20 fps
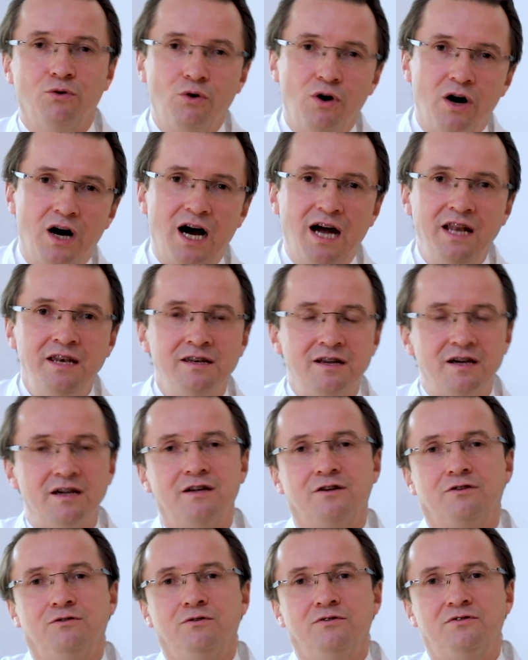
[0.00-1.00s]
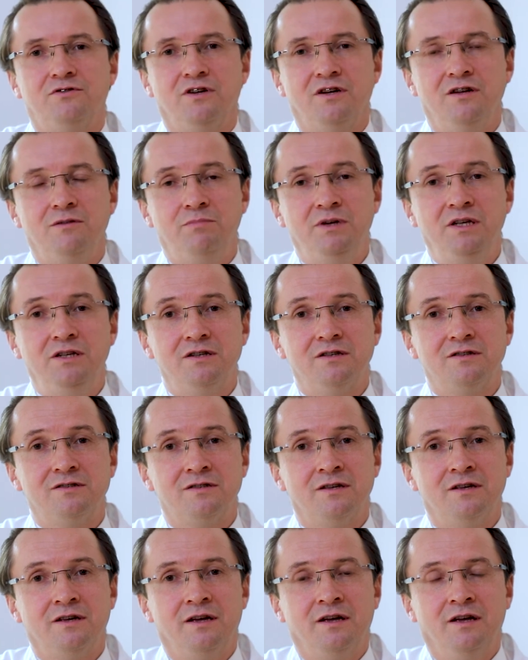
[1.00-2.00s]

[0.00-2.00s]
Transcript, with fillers: or undiagnosed diabetes